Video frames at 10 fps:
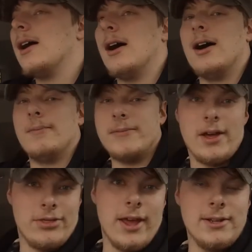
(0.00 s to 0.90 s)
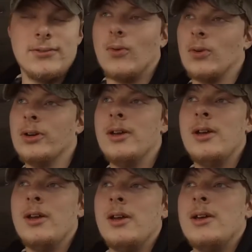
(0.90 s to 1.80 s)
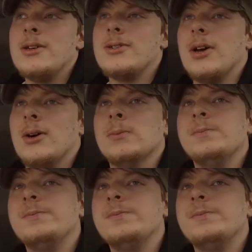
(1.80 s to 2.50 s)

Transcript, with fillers: Um, yeah, thanks, Ford. So,